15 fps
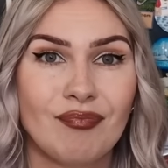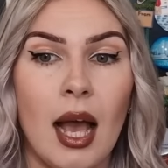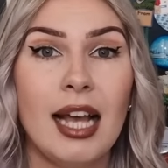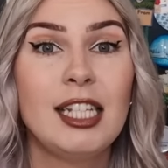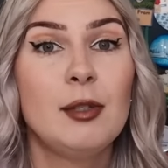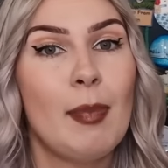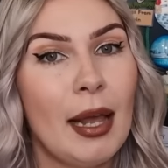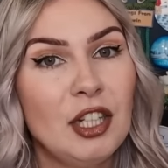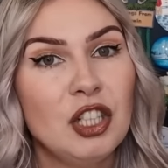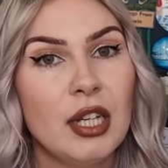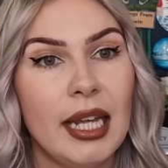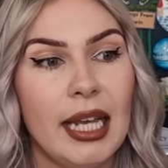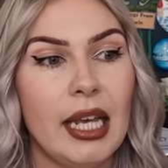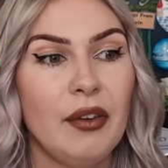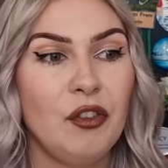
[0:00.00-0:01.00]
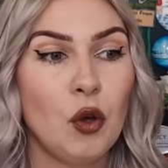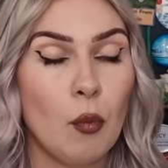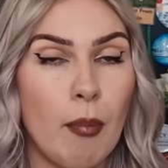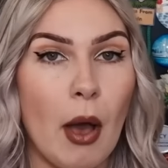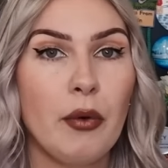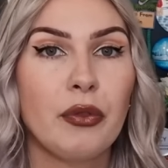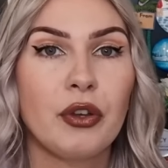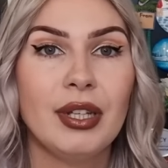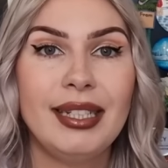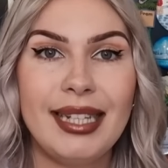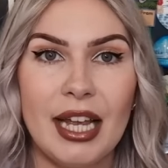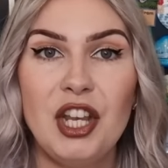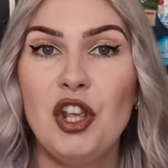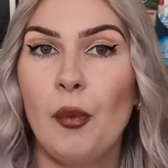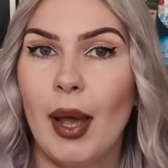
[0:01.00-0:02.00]
especially if you're both
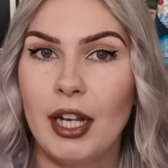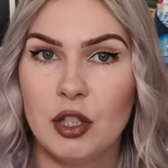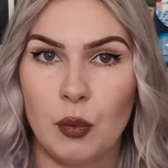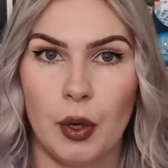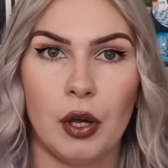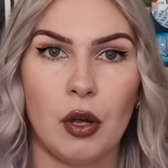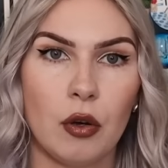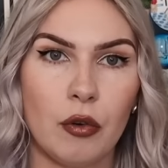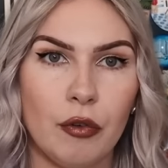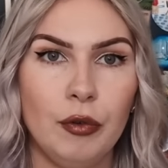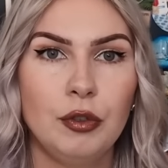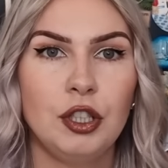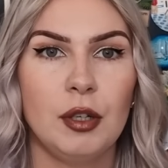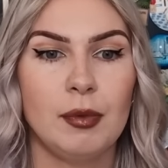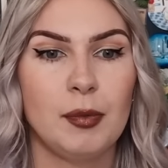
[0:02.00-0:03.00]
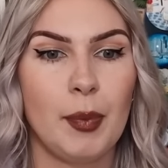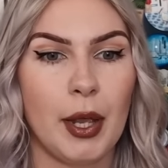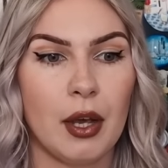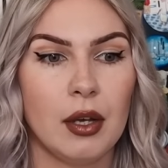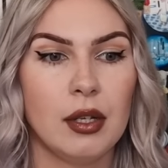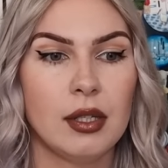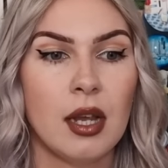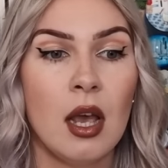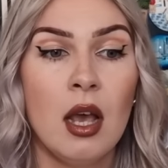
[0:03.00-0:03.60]
continuing to work on cruise ships, because